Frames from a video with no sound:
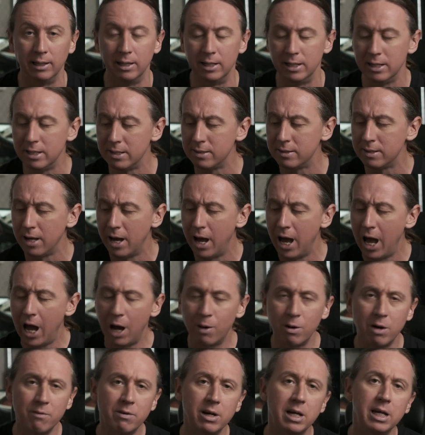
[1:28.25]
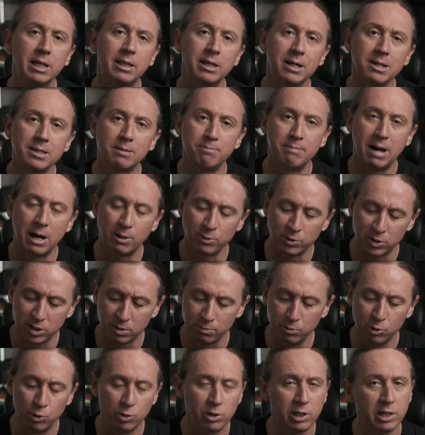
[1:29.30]
it is. However, it does mount
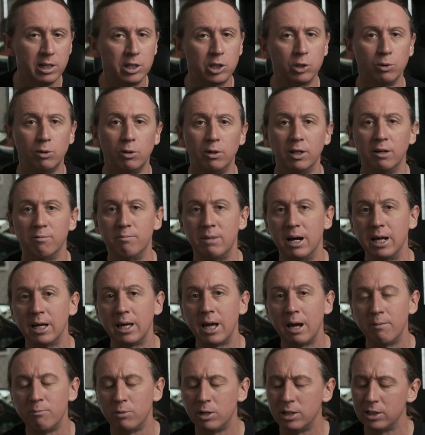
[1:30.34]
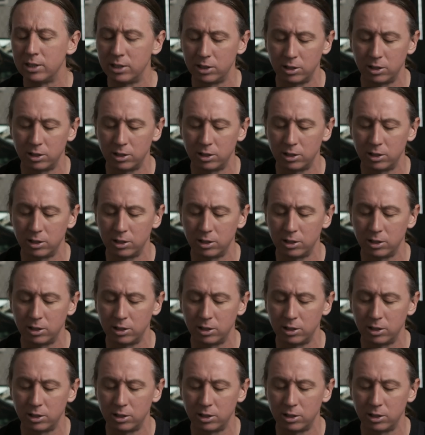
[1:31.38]
smoothly to all of my cameras,